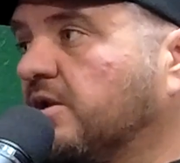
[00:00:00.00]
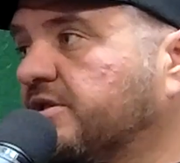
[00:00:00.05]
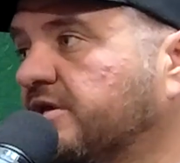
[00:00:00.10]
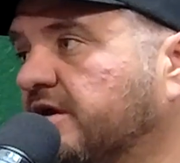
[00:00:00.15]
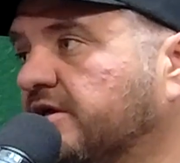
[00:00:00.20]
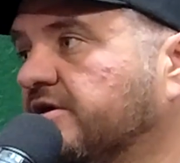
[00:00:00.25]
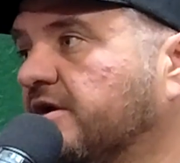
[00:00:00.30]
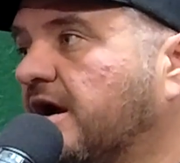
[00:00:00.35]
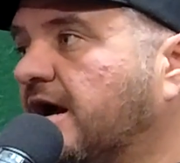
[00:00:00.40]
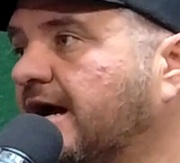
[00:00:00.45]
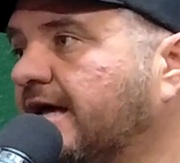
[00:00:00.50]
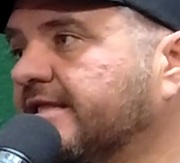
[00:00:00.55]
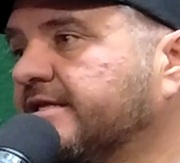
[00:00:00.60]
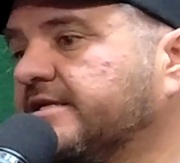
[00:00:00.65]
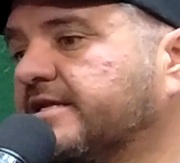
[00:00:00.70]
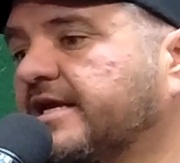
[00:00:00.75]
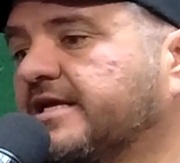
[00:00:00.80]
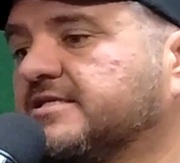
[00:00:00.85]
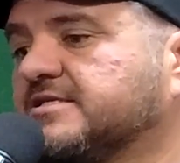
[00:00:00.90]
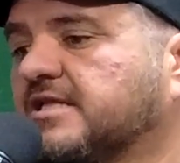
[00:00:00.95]
the other
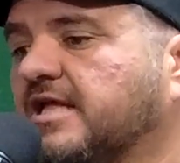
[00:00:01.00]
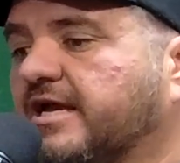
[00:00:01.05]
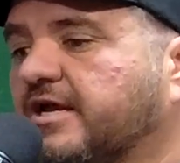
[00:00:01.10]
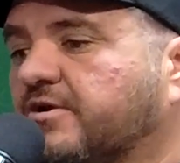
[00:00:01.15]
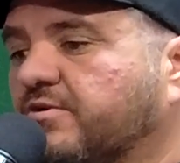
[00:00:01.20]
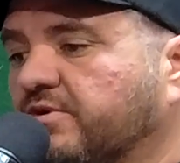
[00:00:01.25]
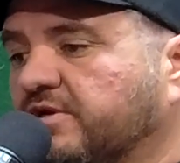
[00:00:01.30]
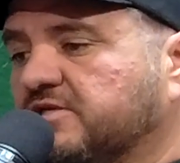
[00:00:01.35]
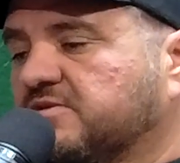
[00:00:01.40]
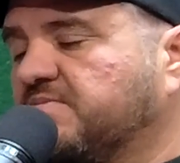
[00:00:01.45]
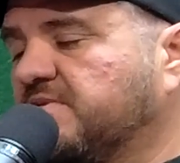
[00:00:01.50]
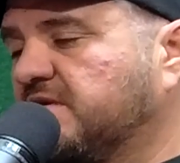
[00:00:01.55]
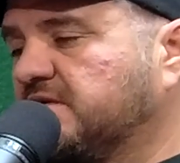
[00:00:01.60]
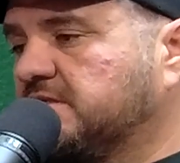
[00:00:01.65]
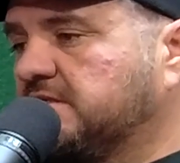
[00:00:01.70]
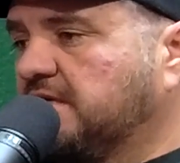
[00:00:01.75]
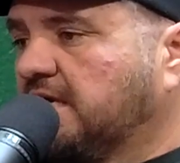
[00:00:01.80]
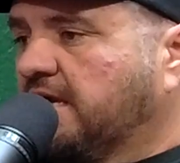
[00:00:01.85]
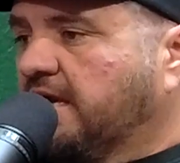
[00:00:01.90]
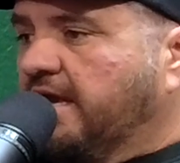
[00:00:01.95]
holidays, like
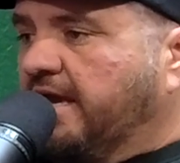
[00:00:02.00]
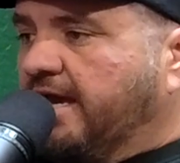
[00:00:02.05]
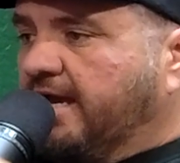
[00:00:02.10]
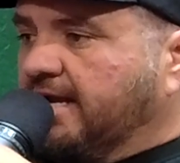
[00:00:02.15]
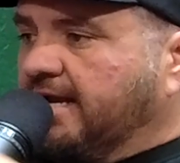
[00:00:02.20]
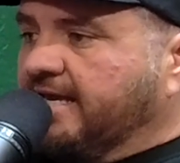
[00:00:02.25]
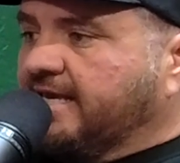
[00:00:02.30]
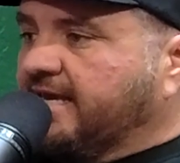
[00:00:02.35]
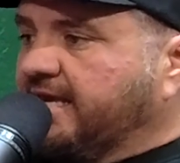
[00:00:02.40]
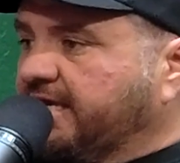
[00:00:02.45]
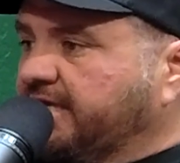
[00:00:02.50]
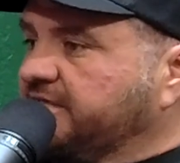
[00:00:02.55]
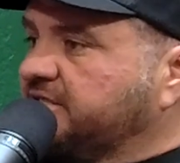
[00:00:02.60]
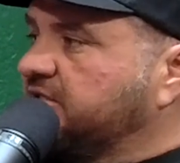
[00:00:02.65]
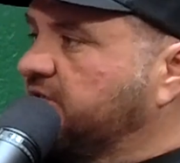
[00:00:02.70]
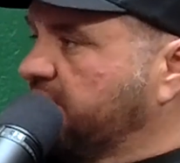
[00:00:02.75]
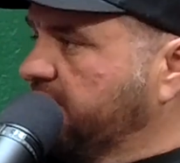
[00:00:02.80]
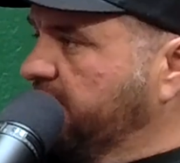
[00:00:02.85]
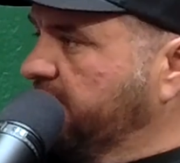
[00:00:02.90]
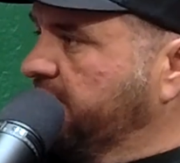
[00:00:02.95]
Christmas and like
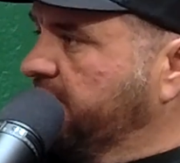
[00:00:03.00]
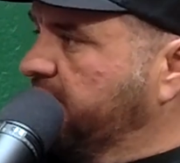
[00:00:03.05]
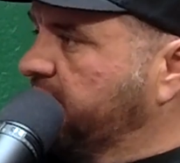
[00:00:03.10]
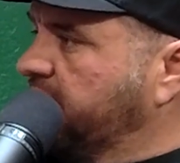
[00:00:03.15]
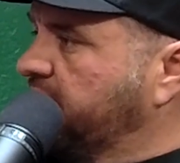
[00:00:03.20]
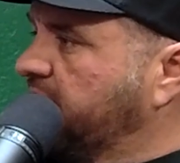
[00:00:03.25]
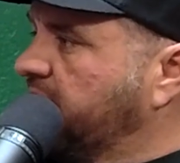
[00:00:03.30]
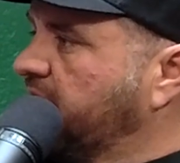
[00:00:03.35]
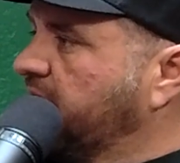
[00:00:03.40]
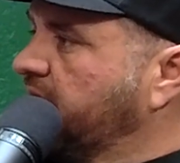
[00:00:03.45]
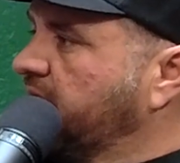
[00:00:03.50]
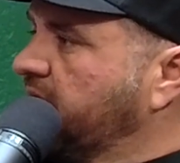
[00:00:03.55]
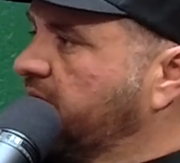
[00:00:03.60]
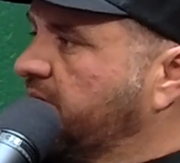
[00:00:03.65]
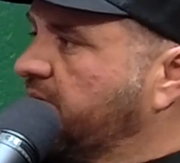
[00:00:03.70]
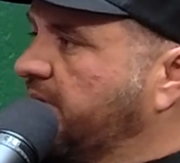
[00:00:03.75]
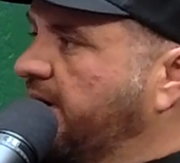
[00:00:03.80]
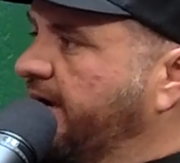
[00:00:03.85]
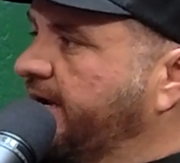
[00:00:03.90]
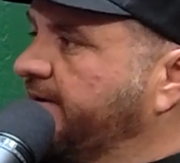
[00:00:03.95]
Easter,
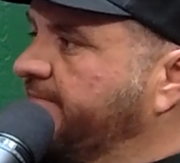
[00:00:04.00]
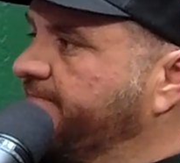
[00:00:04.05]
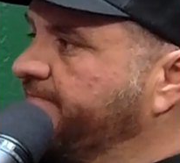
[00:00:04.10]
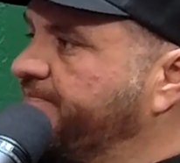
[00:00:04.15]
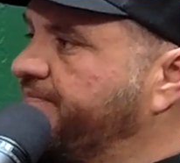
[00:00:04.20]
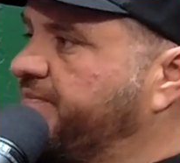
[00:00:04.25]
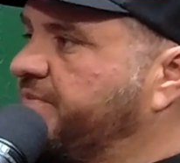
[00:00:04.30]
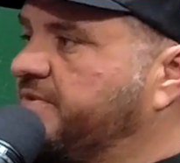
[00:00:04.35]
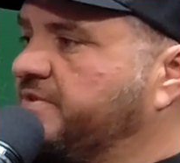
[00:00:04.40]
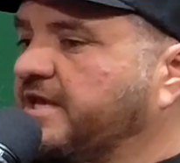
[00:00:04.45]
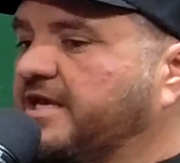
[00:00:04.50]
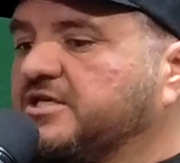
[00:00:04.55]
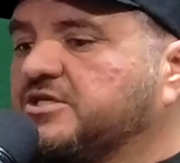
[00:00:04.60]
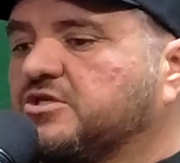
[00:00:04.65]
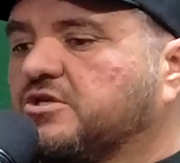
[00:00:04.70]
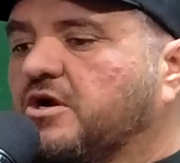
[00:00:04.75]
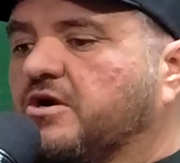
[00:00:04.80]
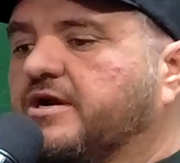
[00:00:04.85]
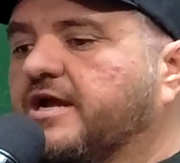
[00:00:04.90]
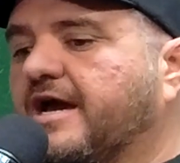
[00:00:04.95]
right? They
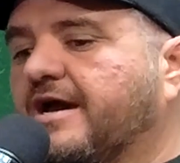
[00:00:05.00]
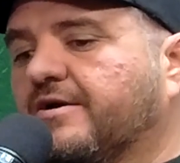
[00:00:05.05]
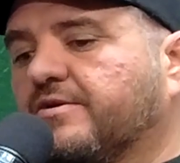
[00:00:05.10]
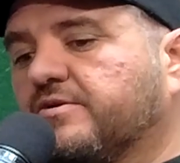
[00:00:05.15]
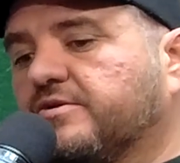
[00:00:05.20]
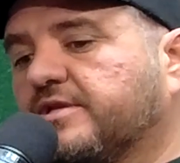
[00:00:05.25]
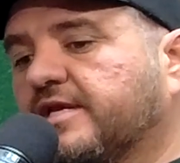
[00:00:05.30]
start out